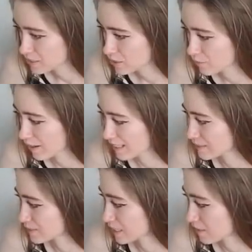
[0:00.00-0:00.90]
Can wax.
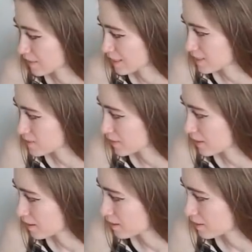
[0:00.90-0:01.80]
I'm scared of it. That's
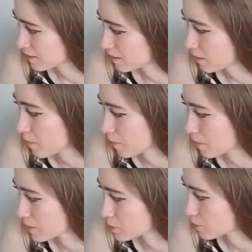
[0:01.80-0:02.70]
fair. I might have
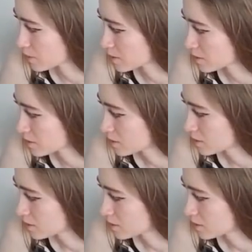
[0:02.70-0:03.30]
been the cheapest.